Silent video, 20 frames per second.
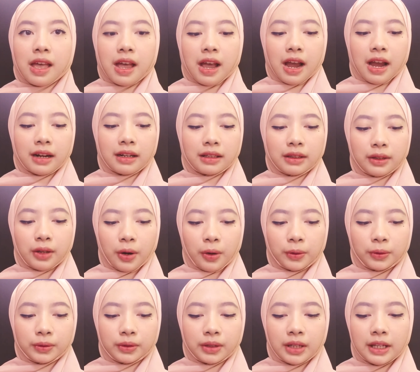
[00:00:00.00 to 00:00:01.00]
and the
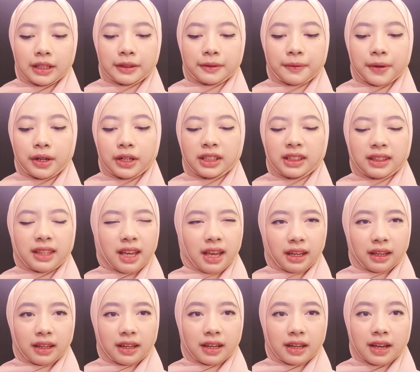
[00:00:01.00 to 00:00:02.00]
dough is very
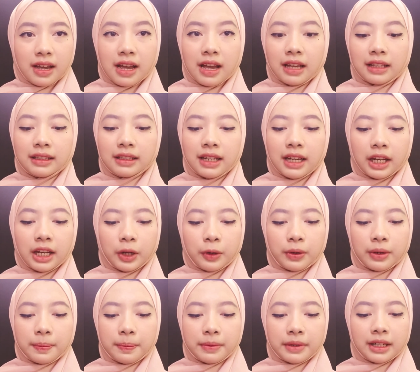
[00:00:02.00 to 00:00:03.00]
thick. The
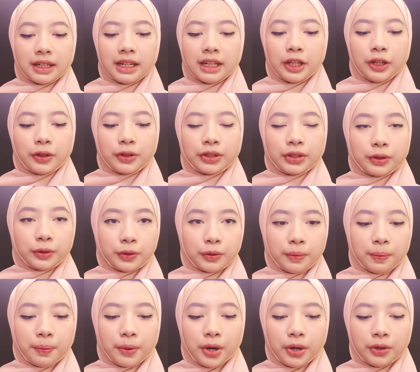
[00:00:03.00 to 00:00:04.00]
equipment used to
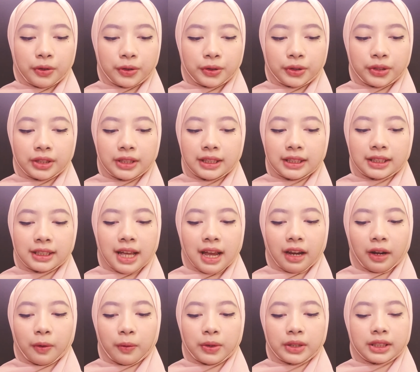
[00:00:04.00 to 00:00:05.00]
produce this
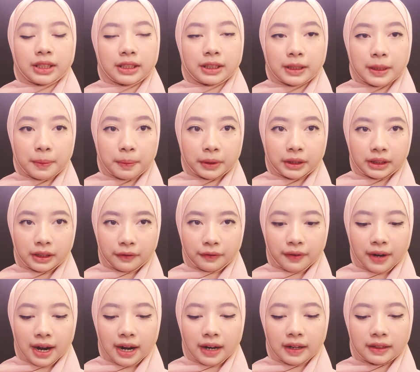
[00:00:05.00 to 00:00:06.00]
snack was a simple
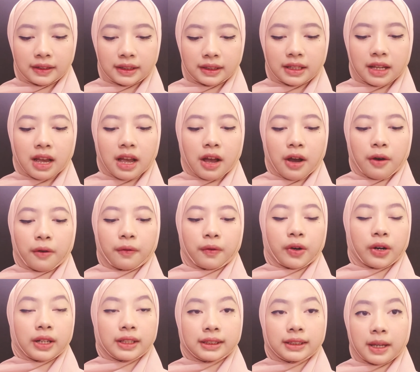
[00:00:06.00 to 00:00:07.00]
device, for
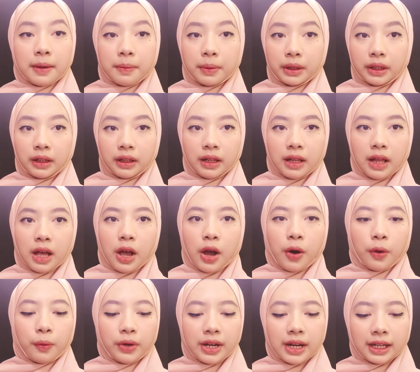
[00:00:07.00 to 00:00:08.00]
example,
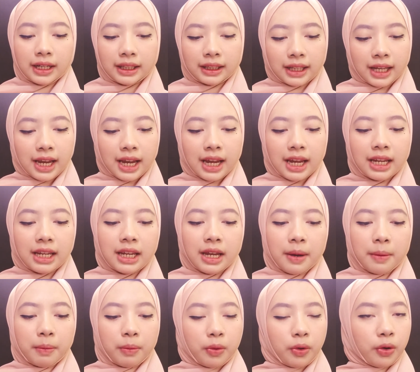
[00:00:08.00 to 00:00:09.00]
with a clay
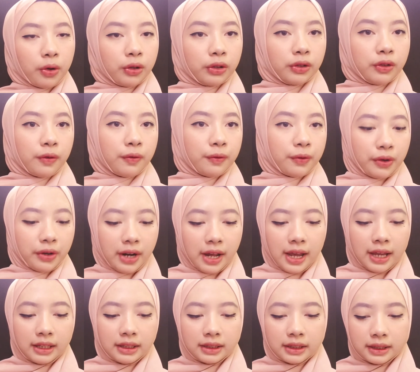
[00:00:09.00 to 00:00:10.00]
mold
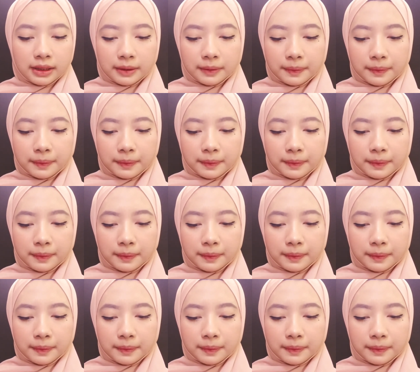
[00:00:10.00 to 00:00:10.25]
furnace.